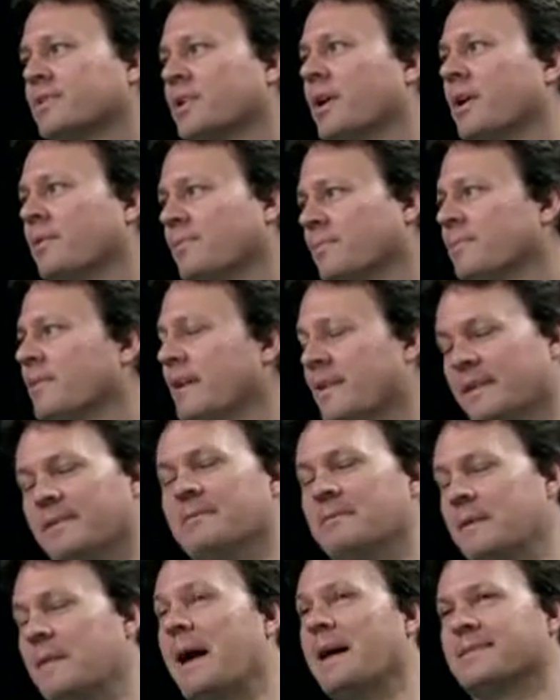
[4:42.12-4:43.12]
So,
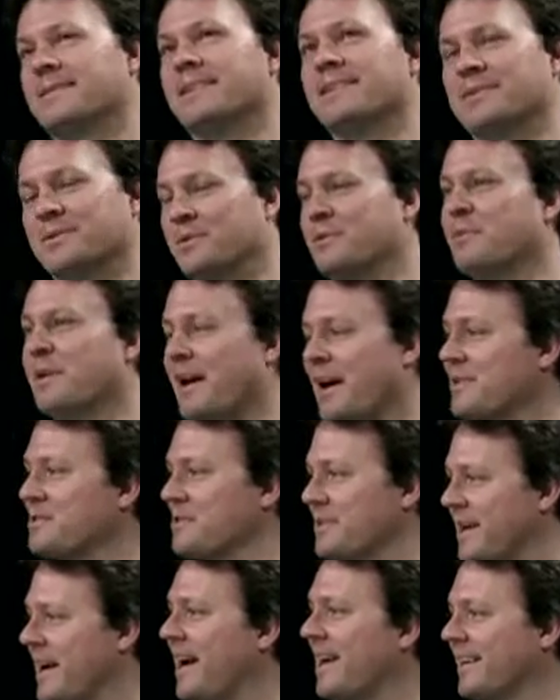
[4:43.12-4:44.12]
in that sense, it would be
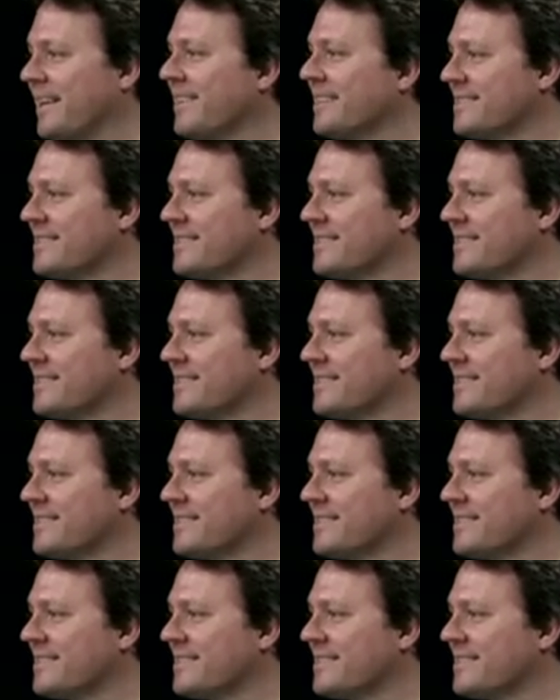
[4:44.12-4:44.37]
actually hacking.